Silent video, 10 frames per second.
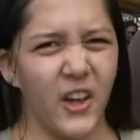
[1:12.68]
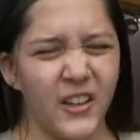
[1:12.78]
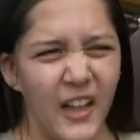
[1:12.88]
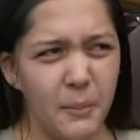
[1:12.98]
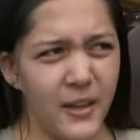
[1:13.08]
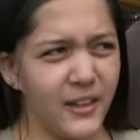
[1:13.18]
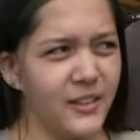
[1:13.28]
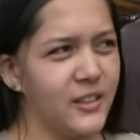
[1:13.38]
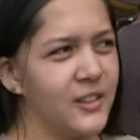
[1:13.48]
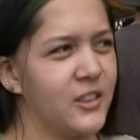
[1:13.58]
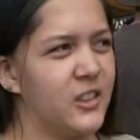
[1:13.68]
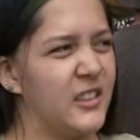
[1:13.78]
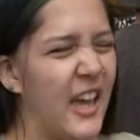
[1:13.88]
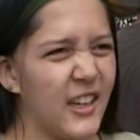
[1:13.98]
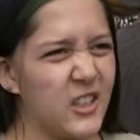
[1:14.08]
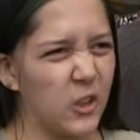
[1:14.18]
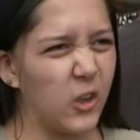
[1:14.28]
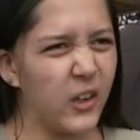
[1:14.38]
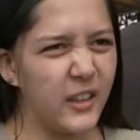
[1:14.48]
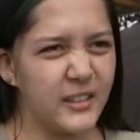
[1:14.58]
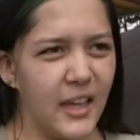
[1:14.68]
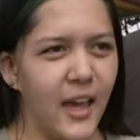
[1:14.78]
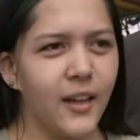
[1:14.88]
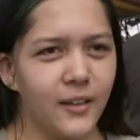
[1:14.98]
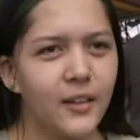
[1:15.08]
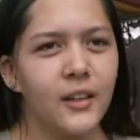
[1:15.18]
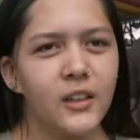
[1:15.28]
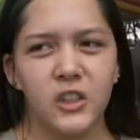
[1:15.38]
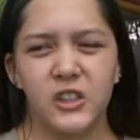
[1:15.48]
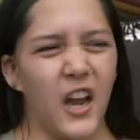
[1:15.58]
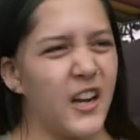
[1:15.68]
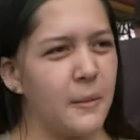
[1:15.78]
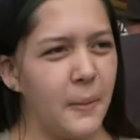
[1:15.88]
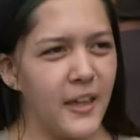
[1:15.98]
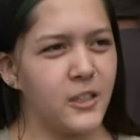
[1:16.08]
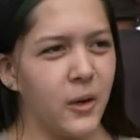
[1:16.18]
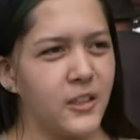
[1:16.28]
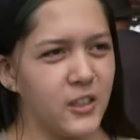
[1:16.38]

going clubbing, staying indoors, yeah. Just going to the beach where it's